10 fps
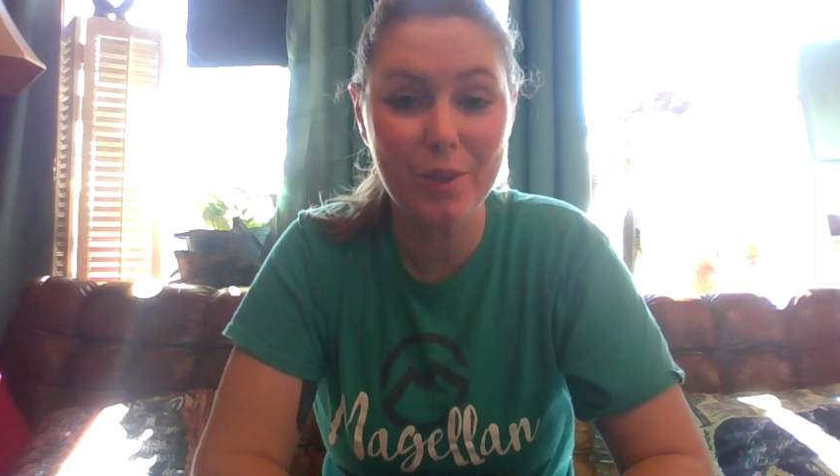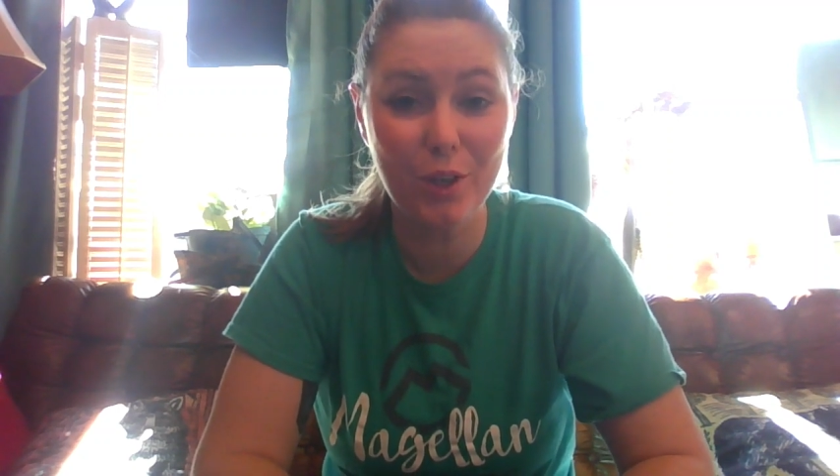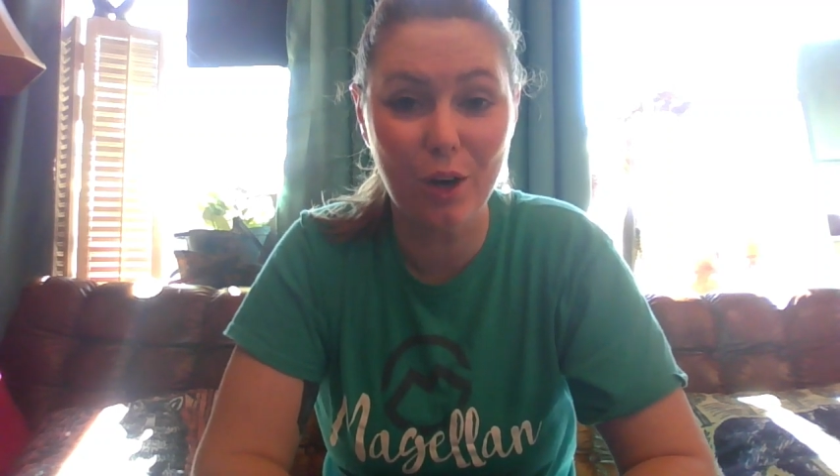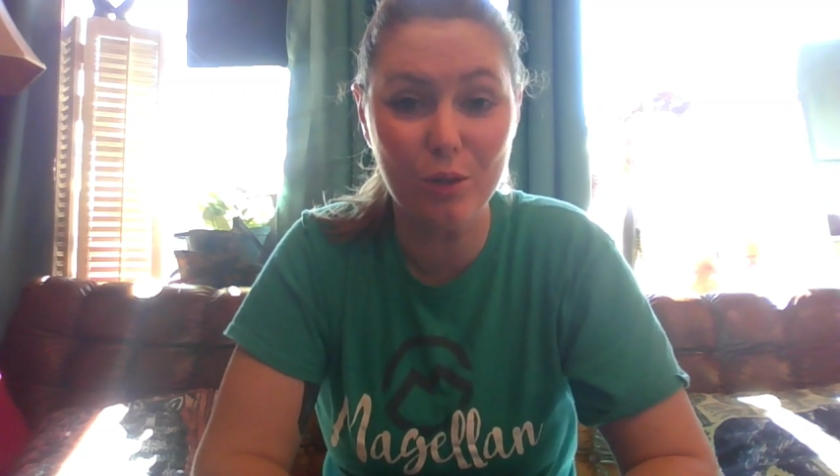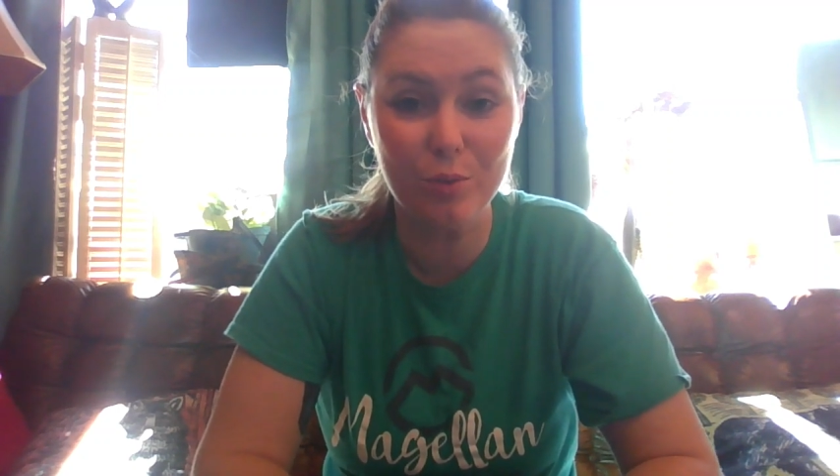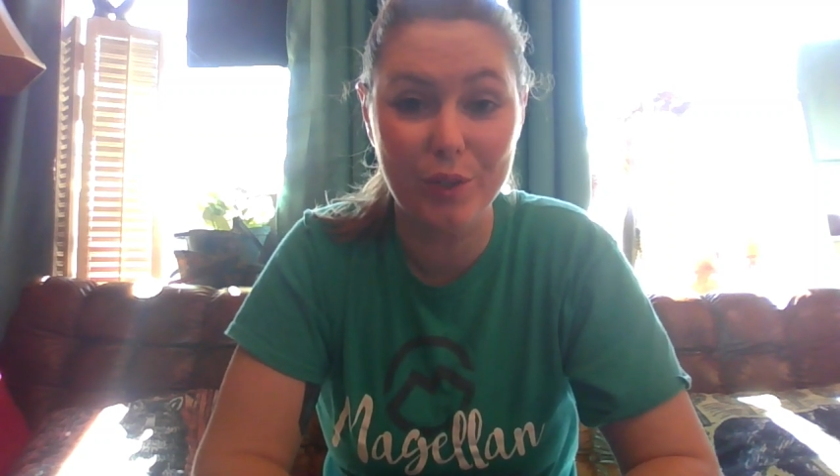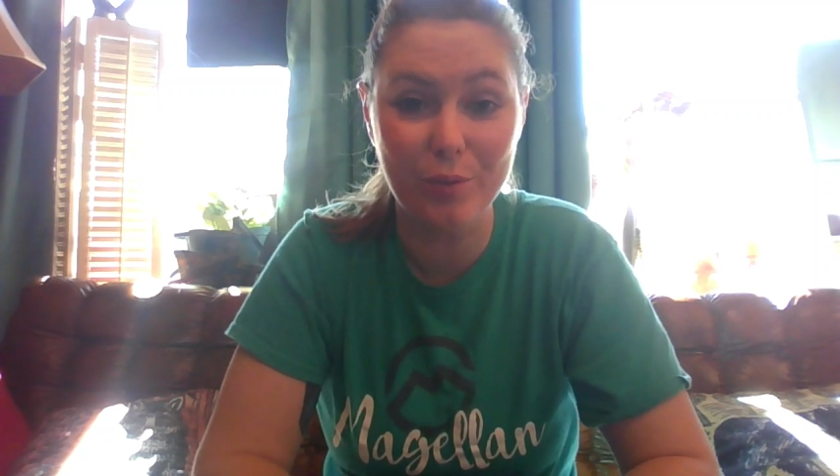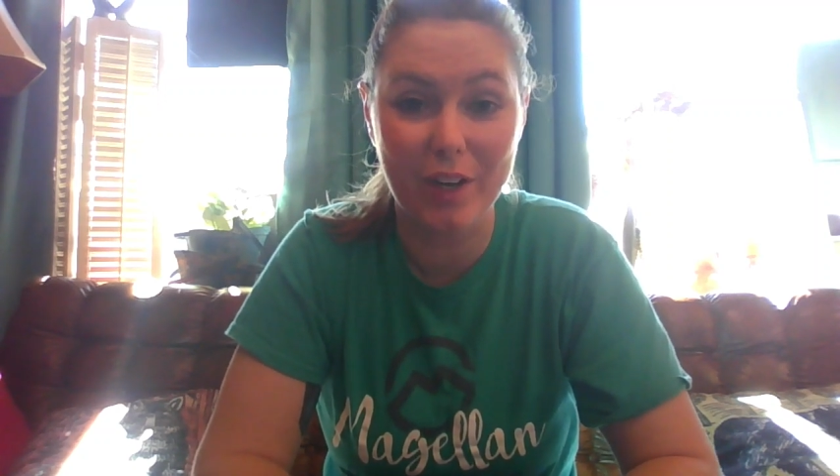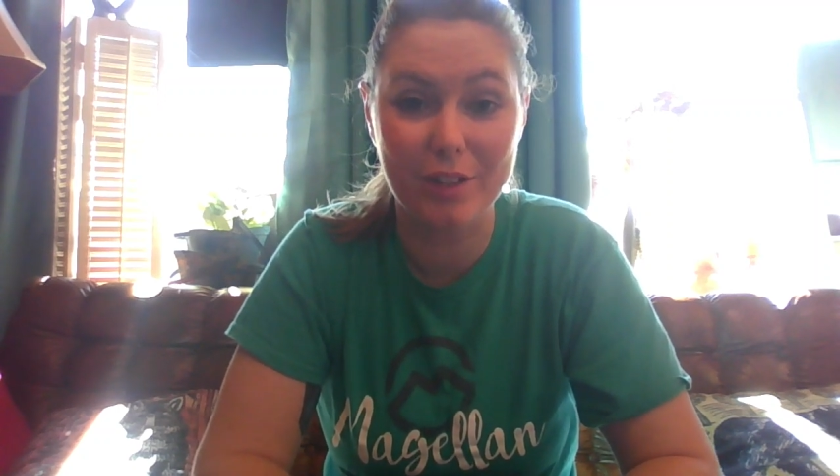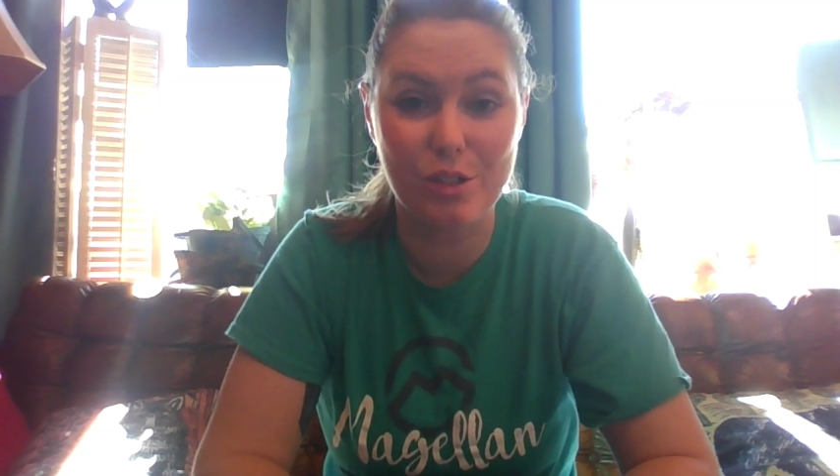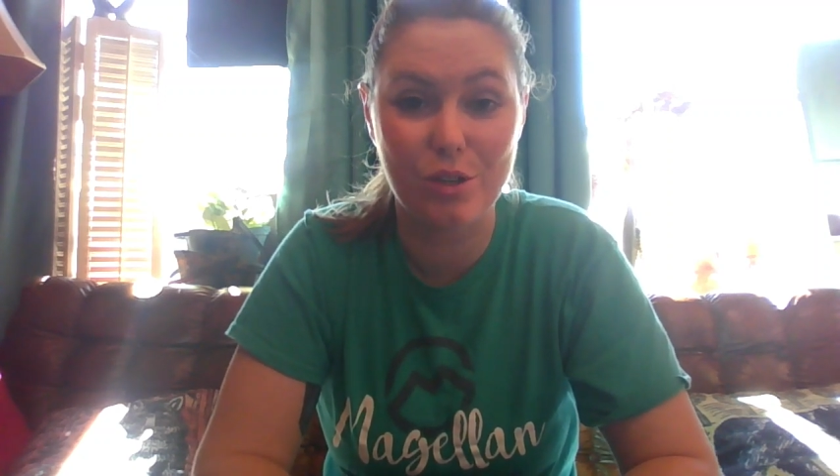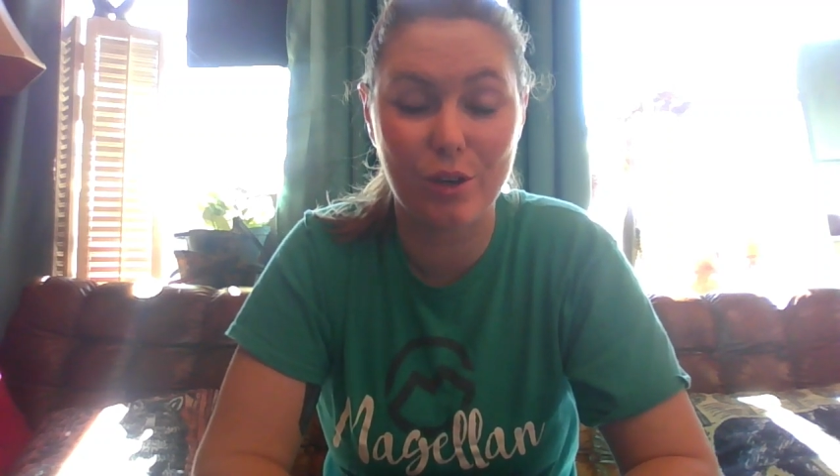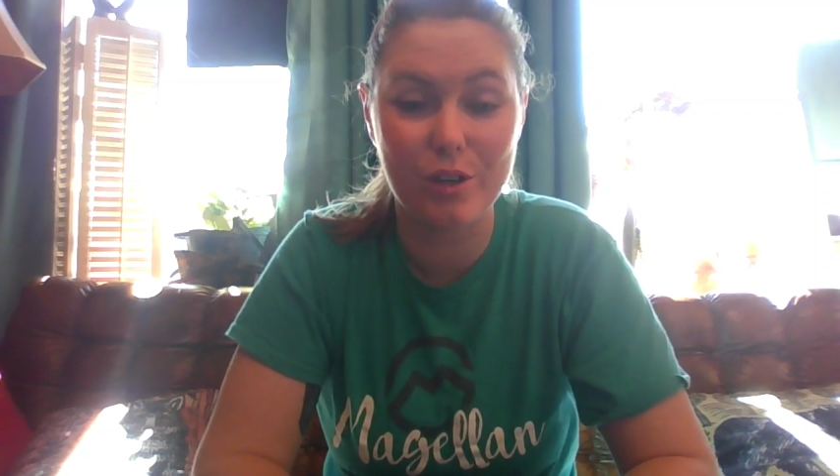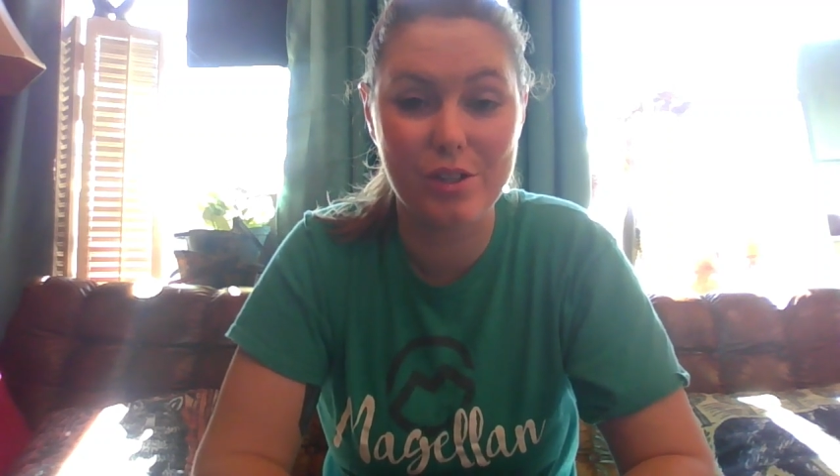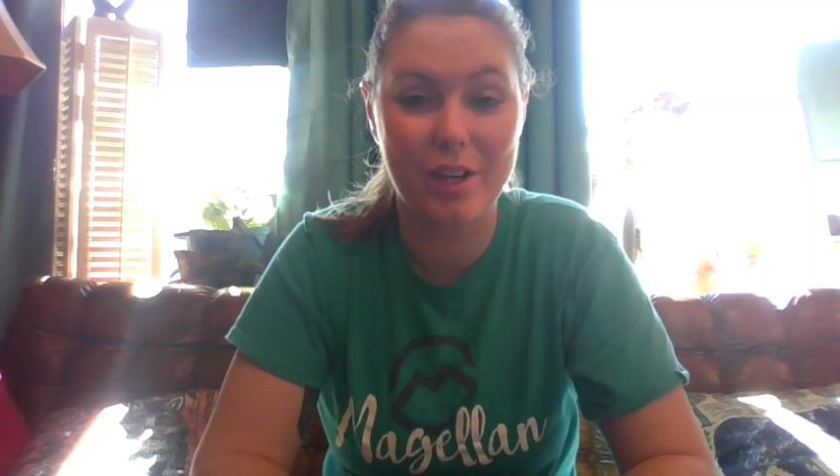called Rewrite the Stars.